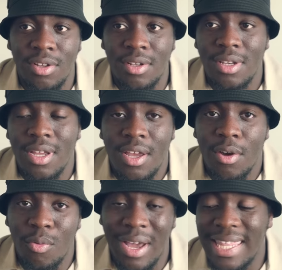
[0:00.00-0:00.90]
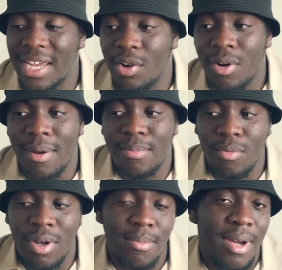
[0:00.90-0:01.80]
on where they grew up.
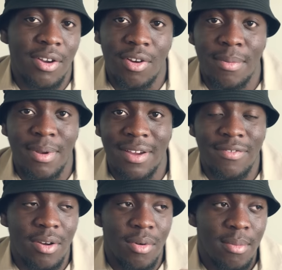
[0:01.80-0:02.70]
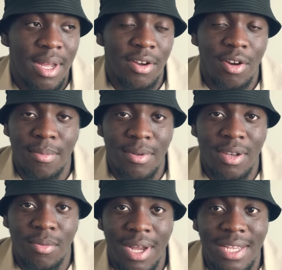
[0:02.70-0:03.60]
One might grow up in Africa, one might grow up
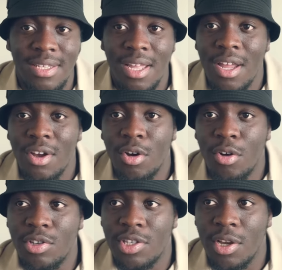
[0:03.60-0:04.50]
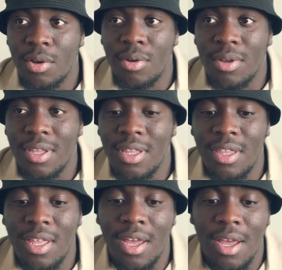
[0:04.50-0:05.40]
in the West. Also,
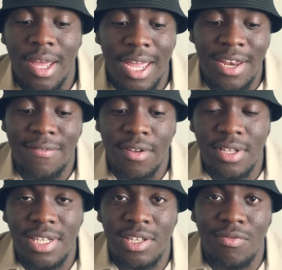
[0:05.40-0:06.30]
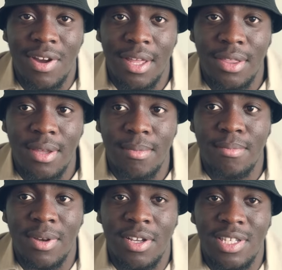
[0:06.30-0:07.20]
the influences around
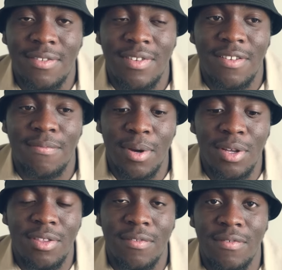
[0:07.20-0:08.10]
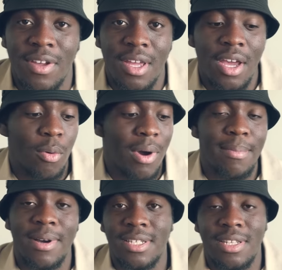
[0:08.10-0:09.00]
them, because even if both of a
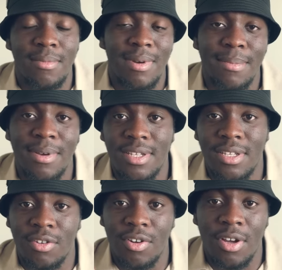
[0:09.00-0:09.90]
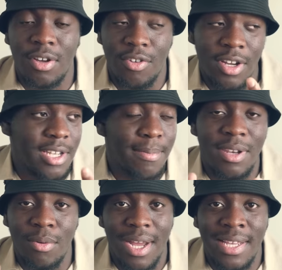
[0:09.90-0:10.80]
white person, a black person grow, grows up
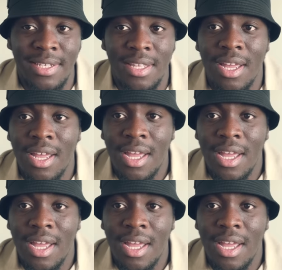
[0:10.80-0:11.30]
in the West,